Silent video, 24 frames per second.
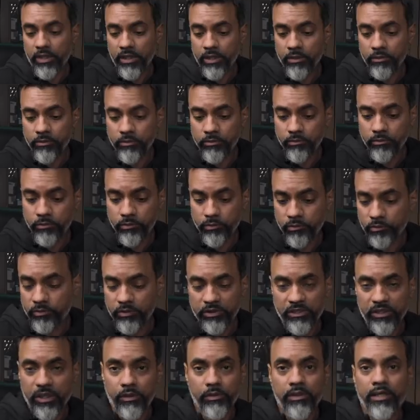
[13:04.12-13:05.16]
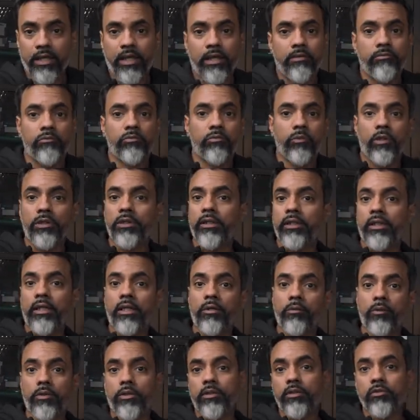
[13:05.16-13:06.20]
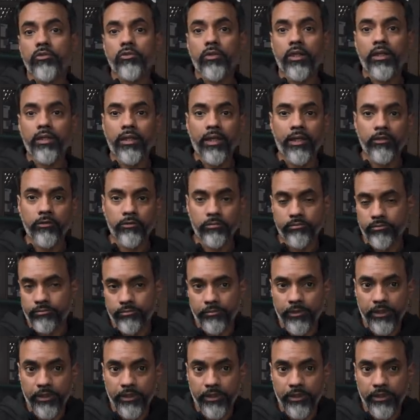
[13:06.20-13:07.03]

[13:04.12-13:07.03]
now, because I only have 1 day out with it, so I don't,